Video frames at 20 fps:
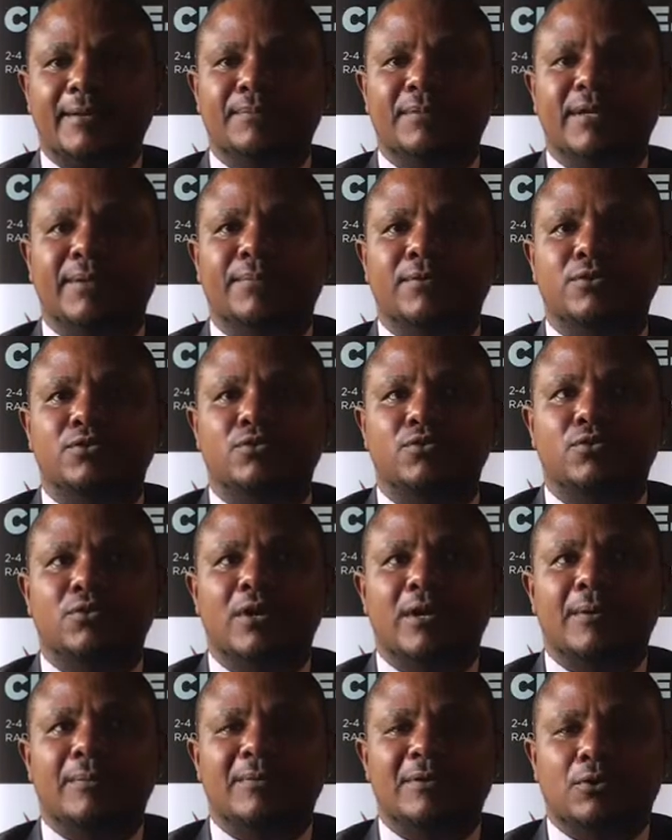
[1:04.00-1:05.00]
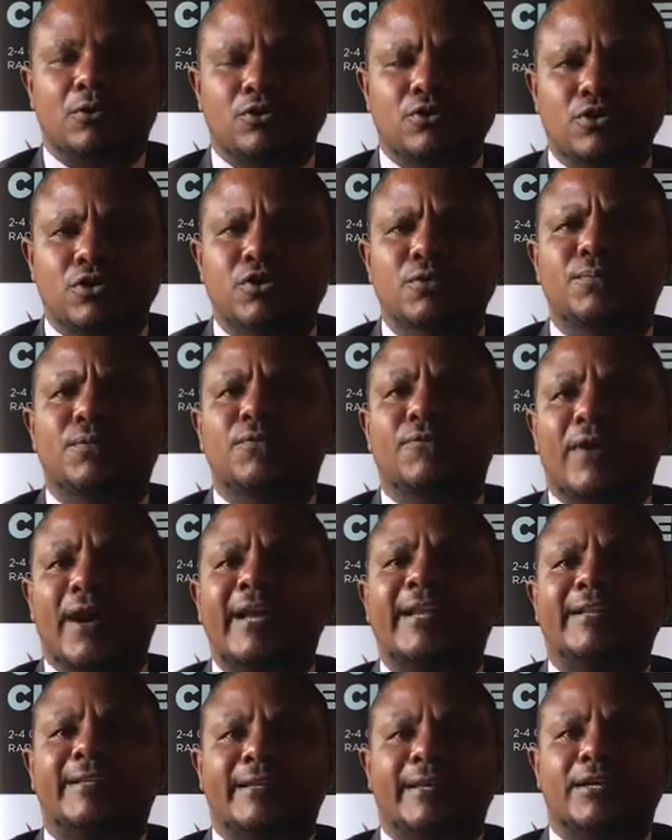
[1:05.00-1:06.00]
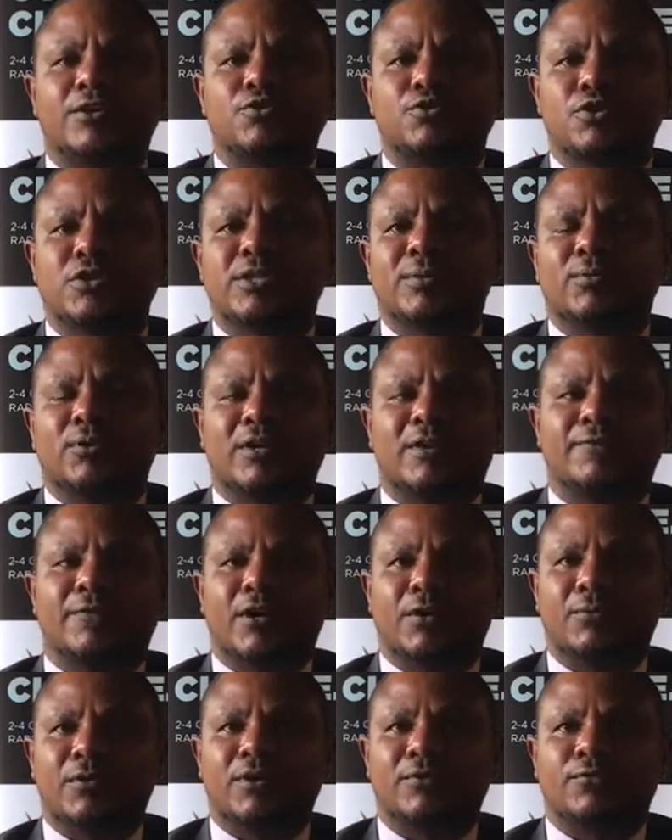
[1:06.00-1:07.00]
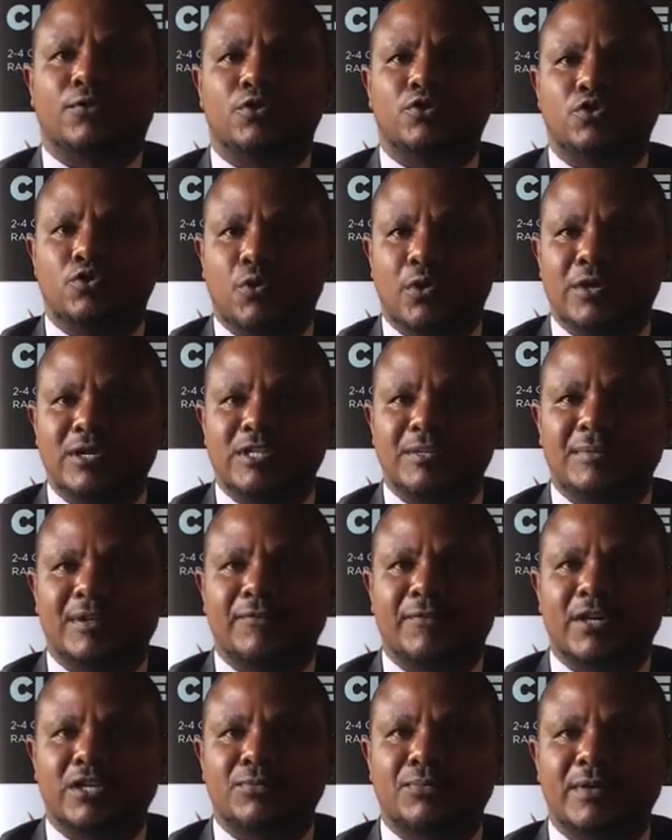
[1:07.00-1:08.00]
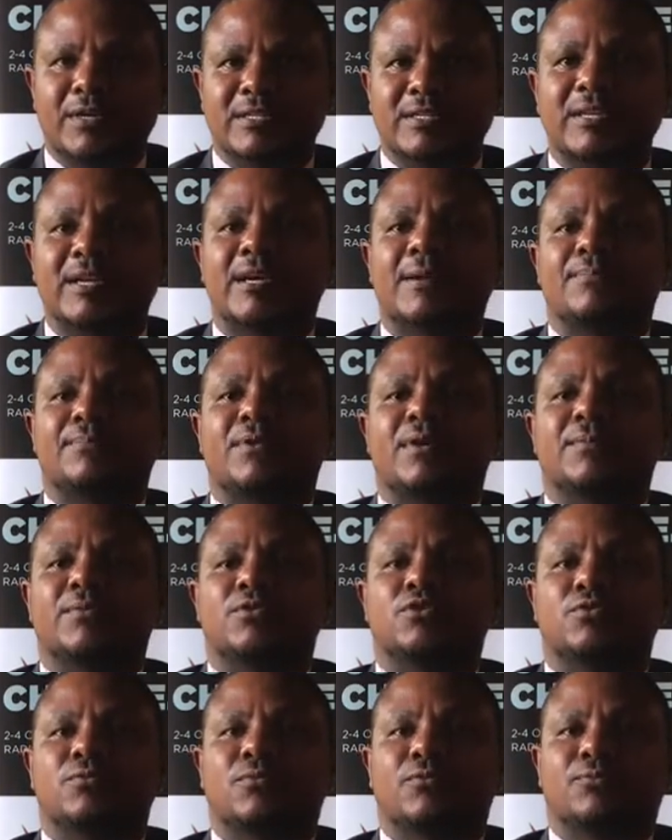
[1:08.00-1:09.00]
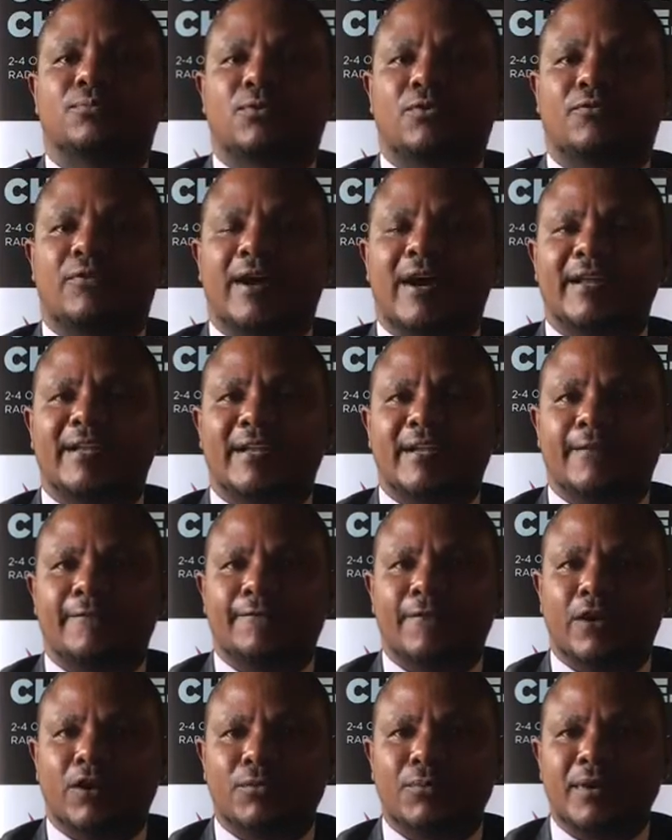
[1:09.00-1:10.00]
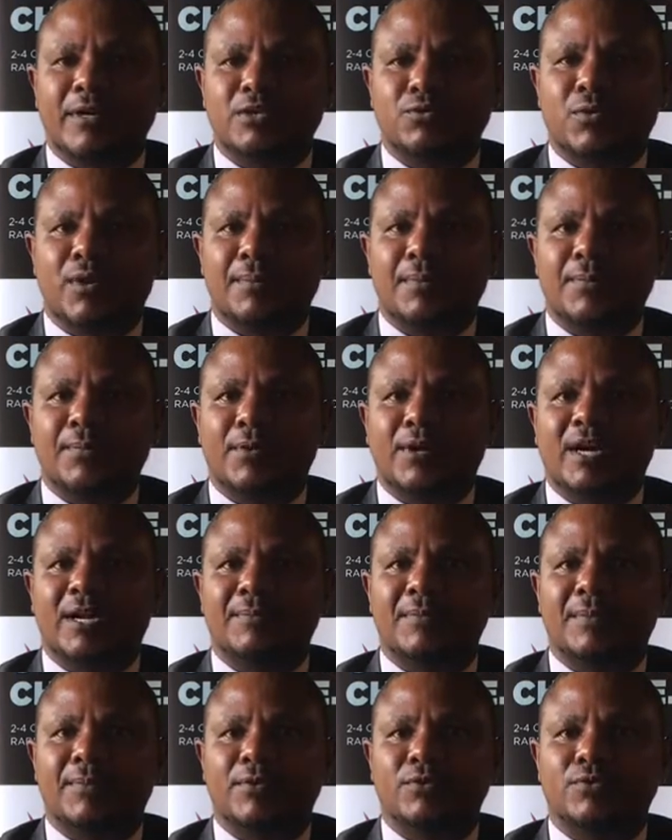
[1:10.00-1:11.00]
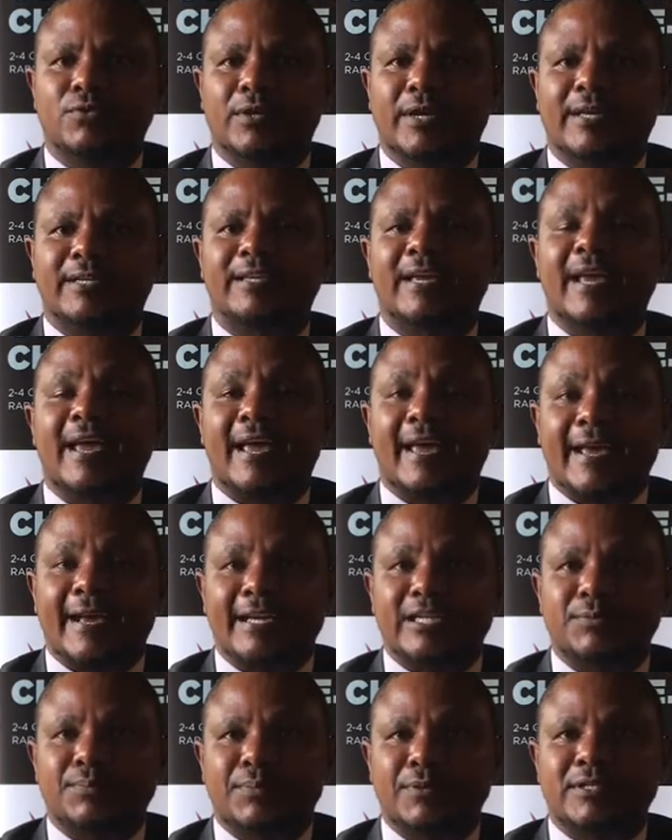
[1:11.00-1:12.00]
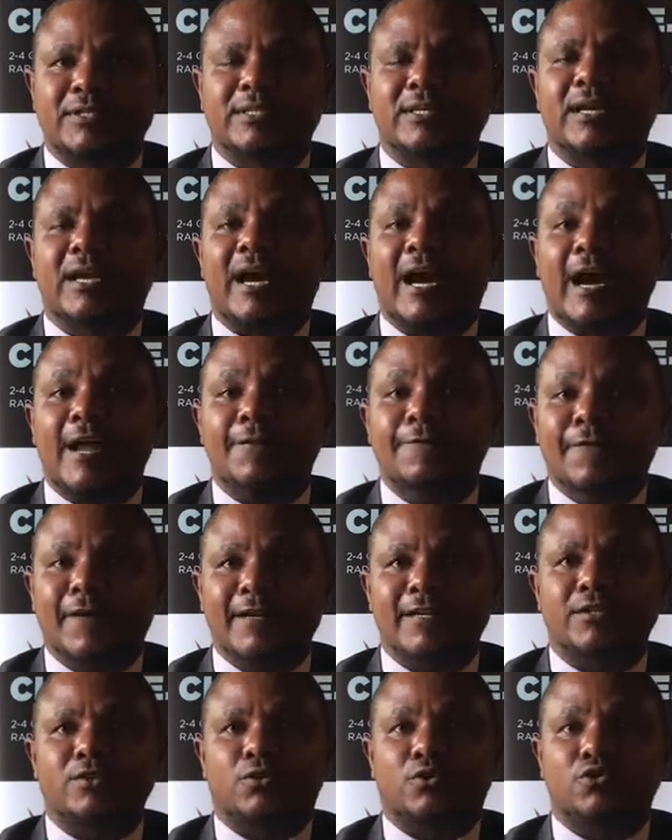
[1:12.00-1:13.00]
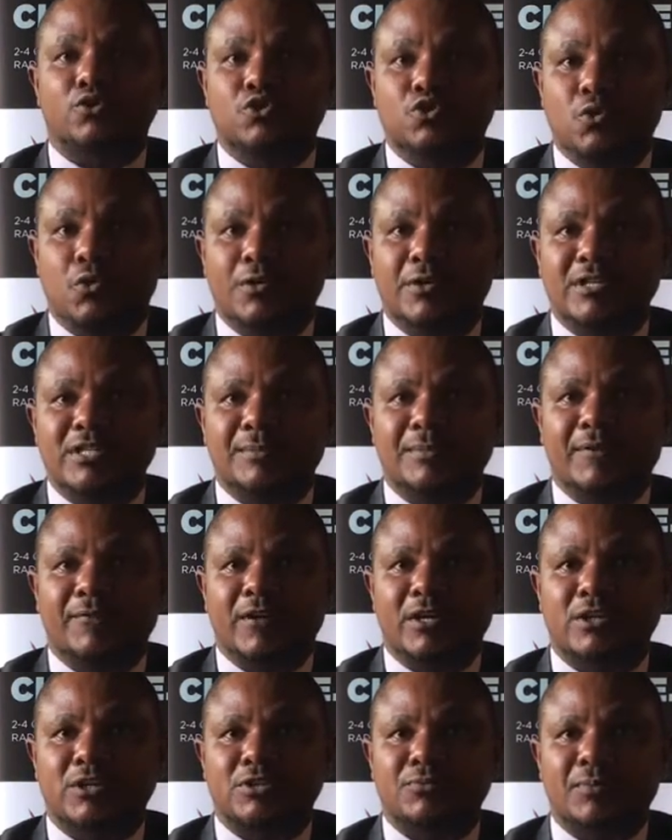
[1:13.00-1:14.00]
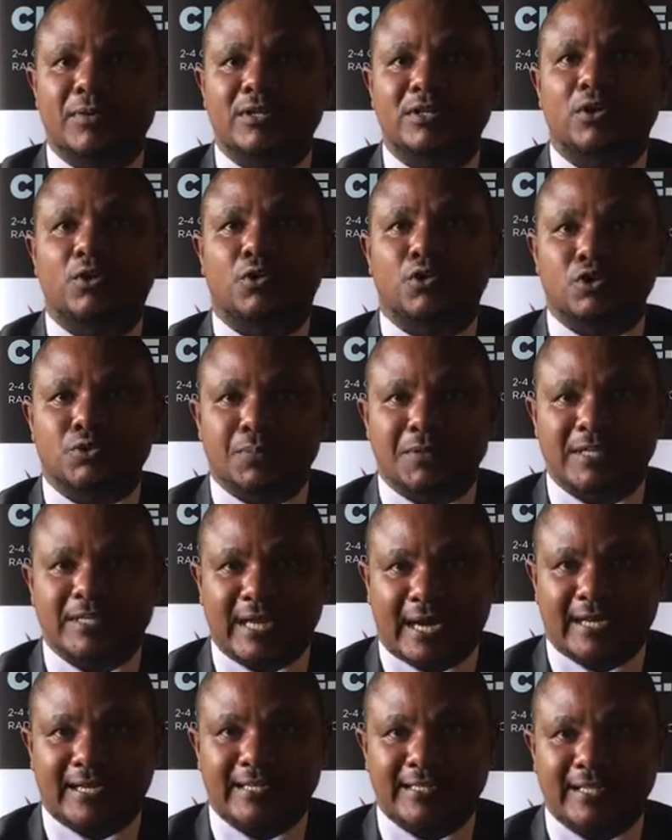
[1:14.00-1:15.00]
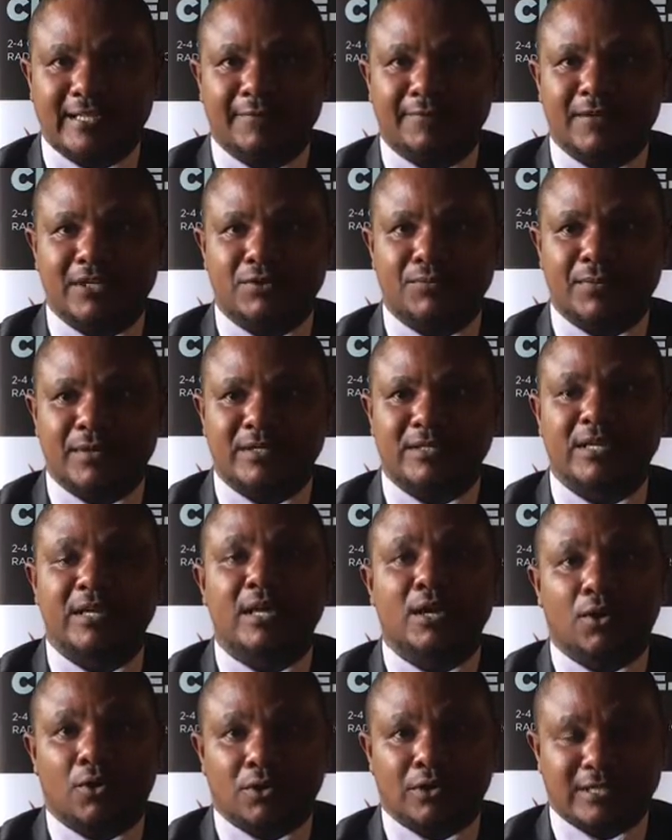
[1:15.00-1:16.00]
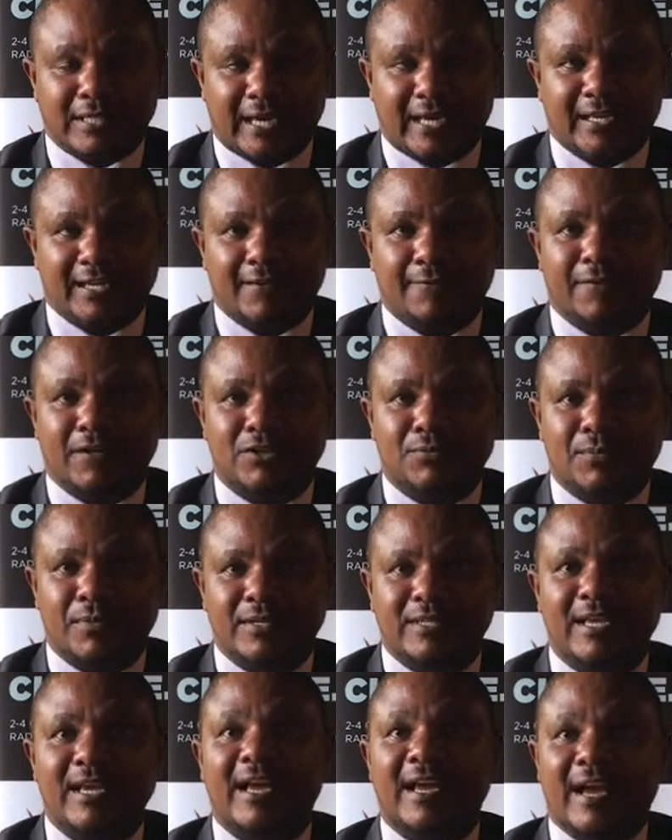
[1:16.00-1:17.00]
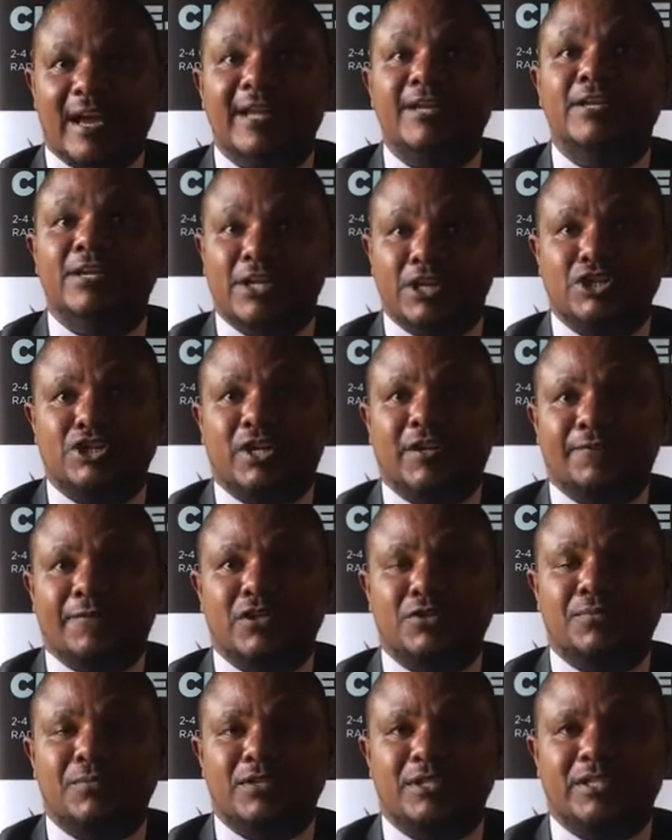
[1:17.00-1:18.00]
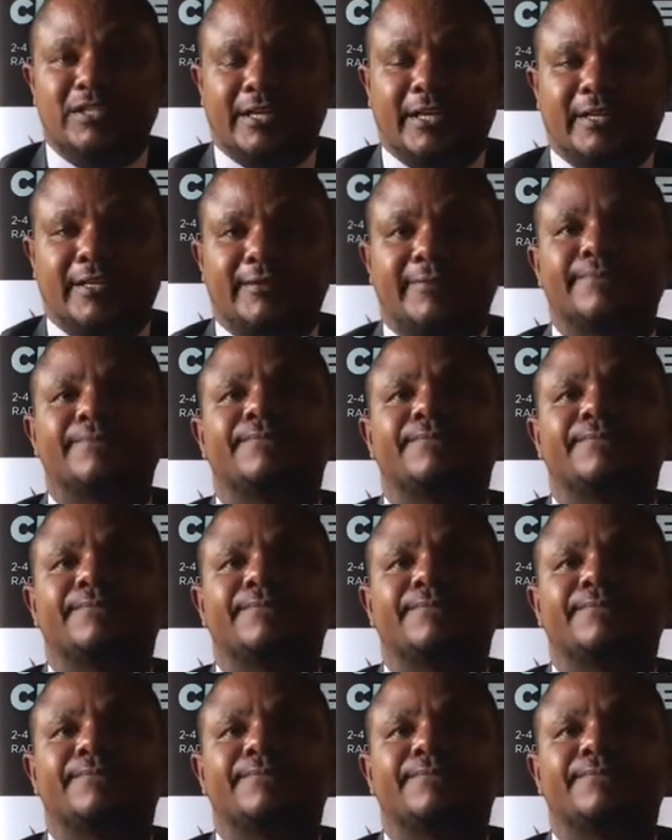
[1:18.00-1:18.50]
and be able to continue providing a suitable environment for tourism investment, be able to provide an environment where people can be able to get expert advice on tourism investment, hospitality investment, hotel investment, and leisure investment in Kenya.